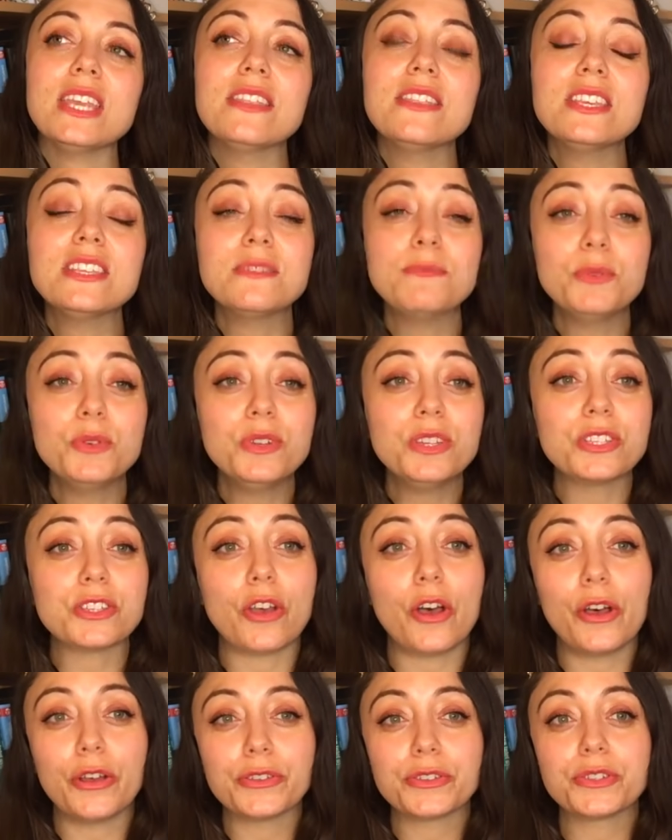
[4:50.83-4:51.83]
This moon
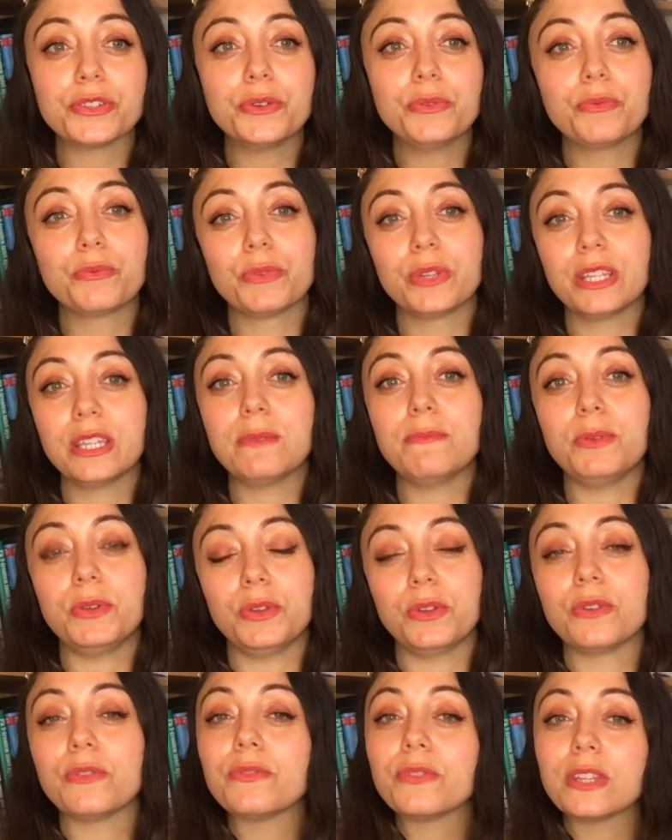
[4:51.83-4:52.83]
is also really
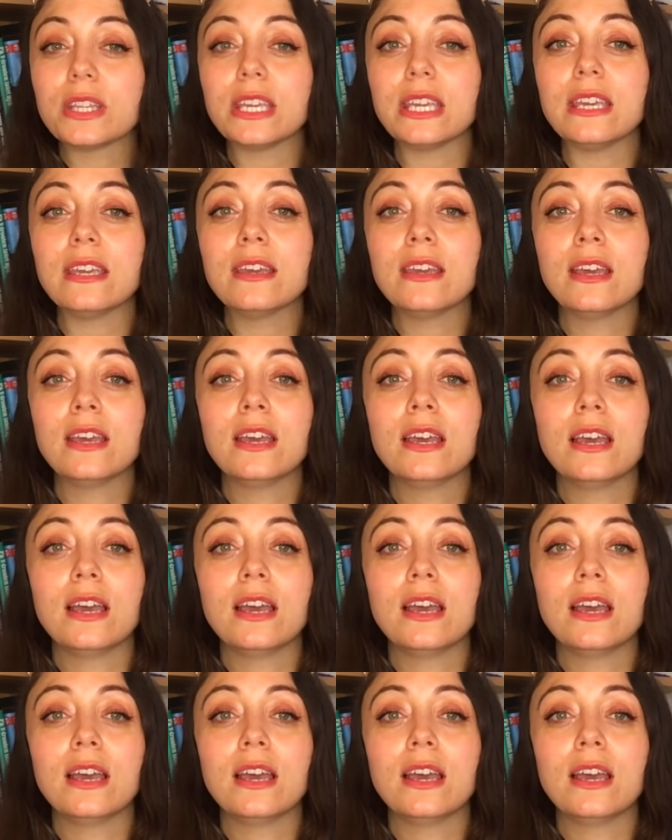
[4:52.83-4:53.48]
beautifully